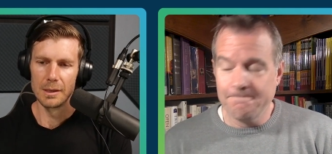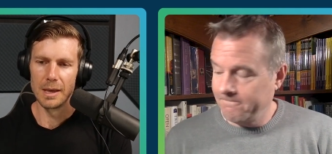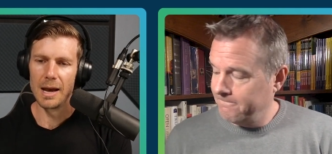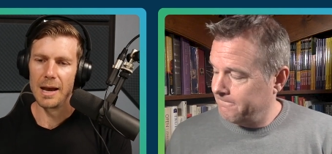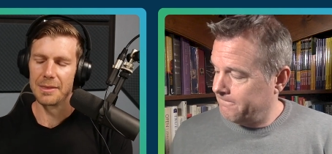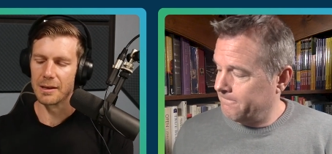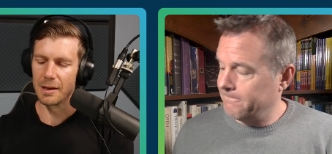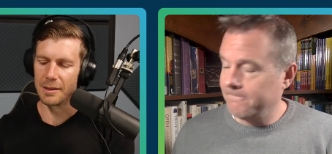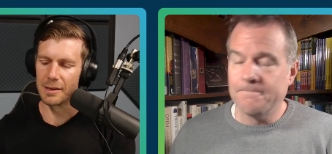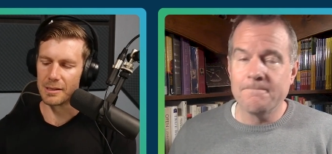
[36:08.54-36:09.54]
Speaker 1: Yeah, I think
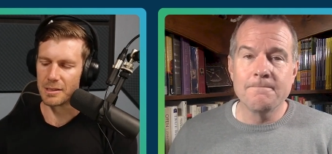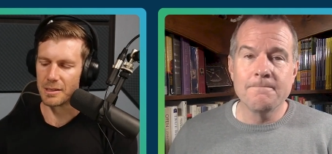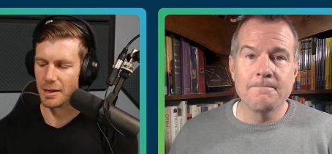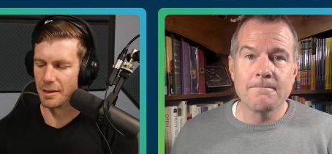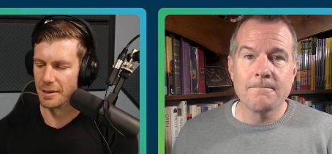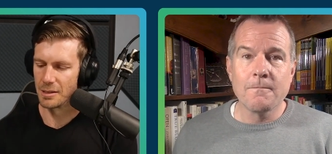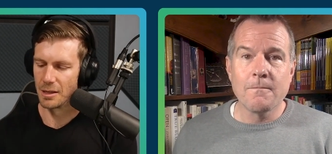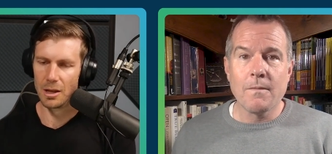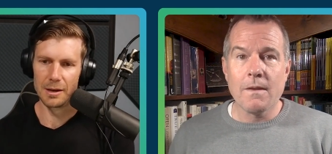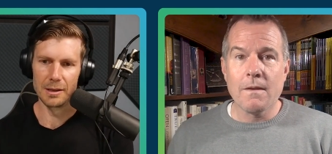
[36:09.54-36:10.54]
I think it's uh, there's a
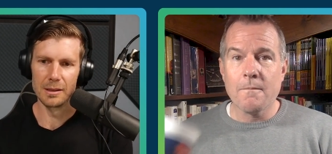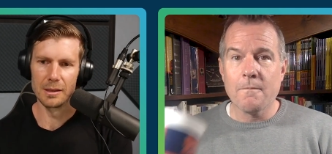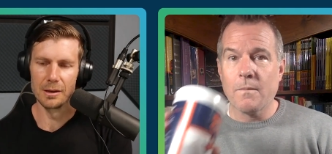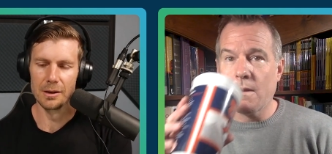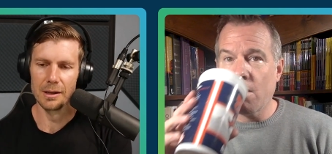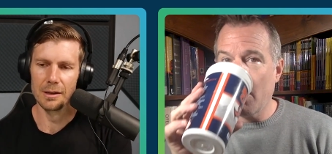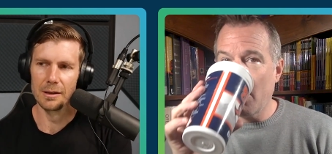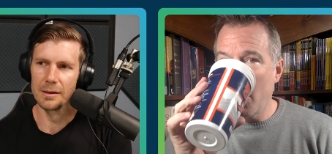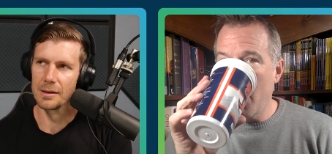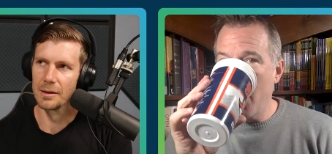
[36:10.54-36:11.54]
lot in there,
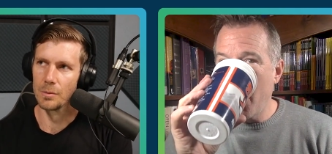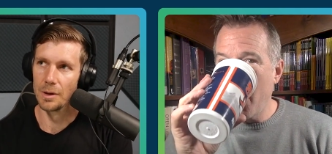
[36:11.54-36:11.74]
and uh,